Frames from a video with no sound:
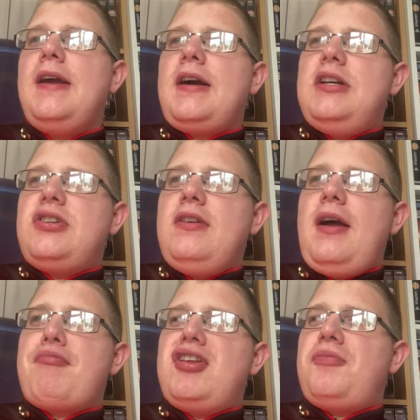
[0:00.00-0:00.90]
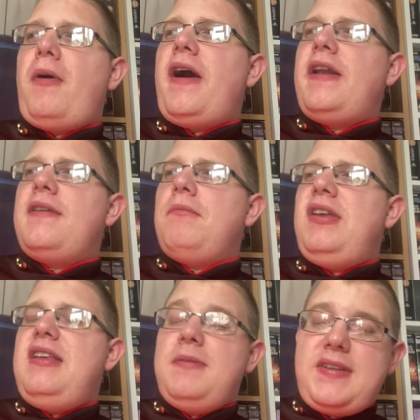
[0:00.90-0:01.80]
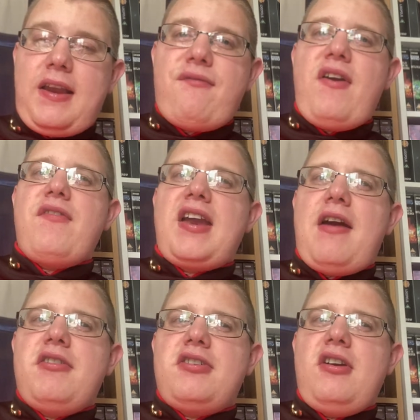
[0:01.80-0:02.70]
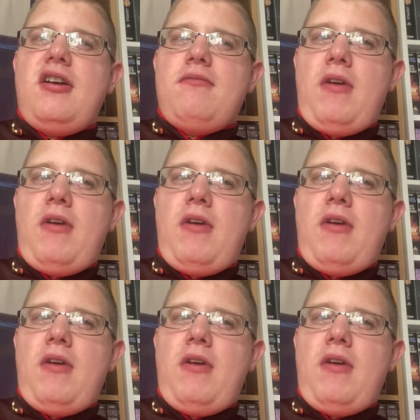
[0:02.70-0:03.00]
I do like Brent Spiner. He's my second favourite character.